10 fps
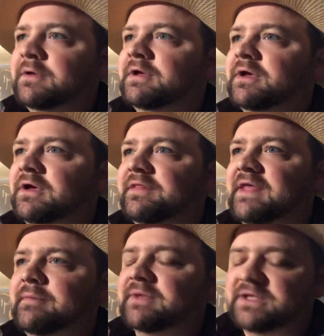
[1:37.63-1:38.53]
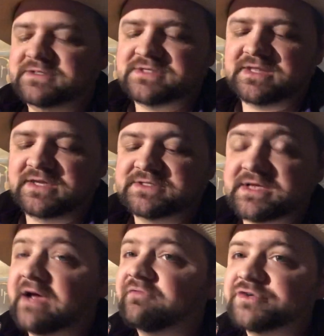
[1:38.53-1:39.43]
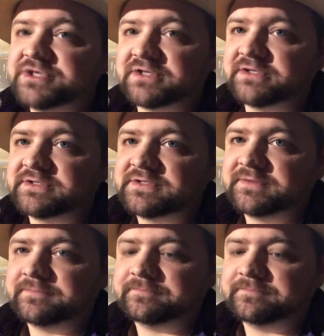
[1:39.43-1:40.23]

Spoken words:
That means that it's got Virginias,